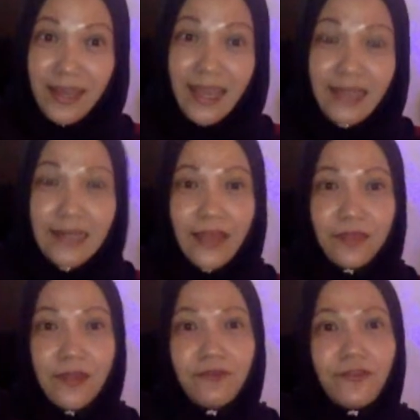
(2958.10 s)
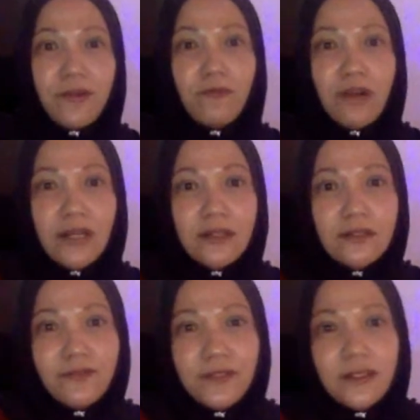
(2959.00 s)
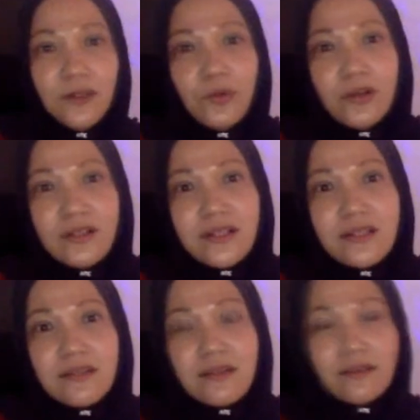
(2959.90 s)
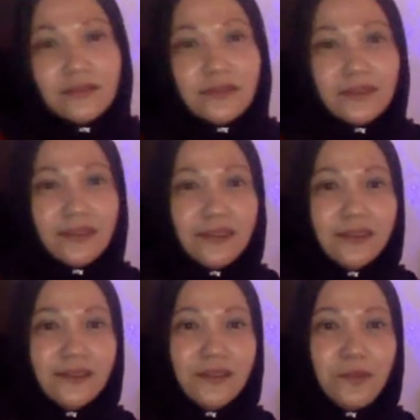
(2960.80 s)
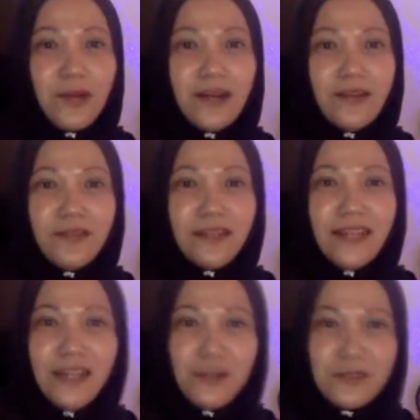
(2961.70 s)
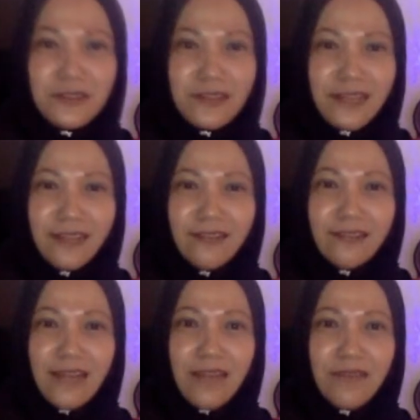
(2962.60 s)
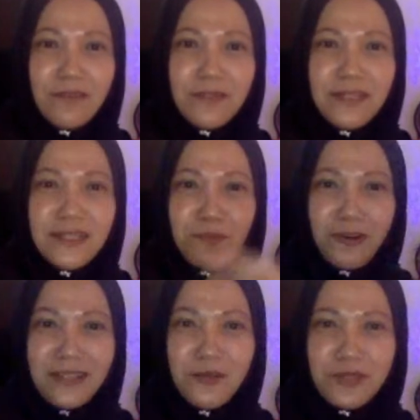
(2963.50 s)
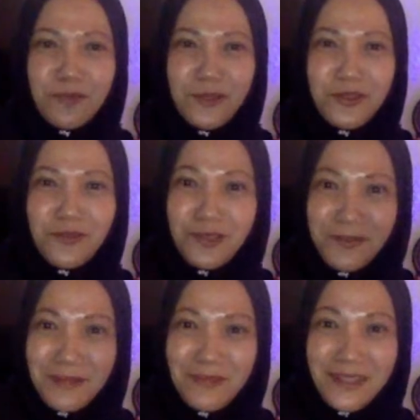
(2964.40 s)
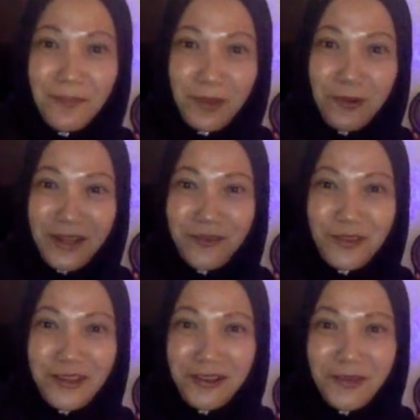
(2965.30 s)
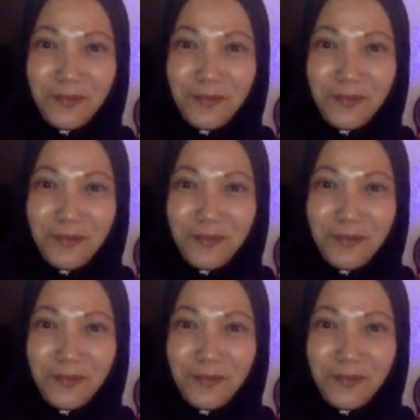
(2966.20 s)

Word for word: And I think from one of uh, Waran's talk, uh, uh, one of the lady were talking, everybody's body was beautiful. Remember one of your?